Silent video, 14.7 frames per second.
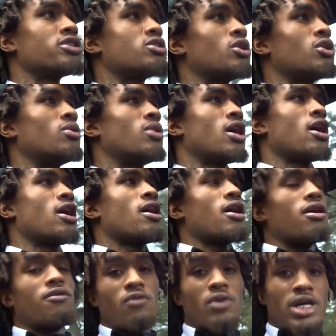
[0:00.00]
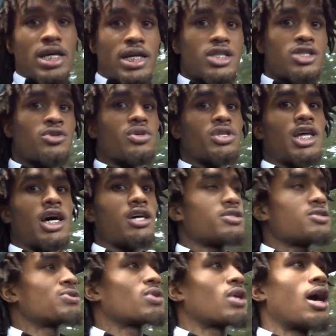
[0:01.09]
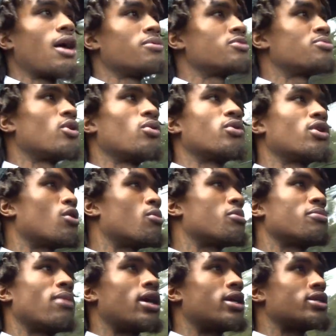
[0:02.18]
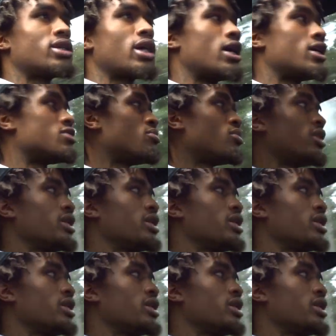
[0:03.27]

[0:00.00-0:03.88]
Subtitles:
So if we can get to 1,000 subscribers, bro, we're going to be monetized, bro.